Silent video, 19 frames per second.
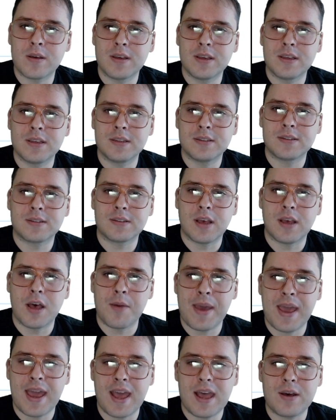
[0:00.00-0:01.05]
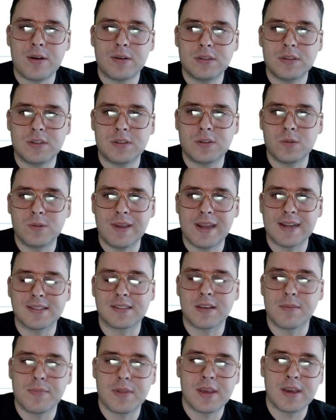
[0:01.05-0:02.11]
is how to get
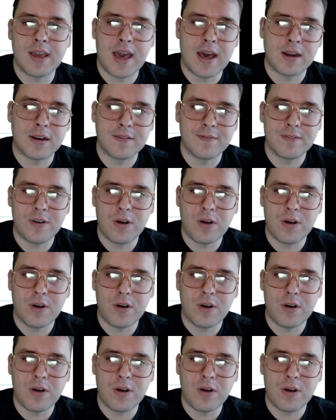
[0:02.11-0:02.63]
something out of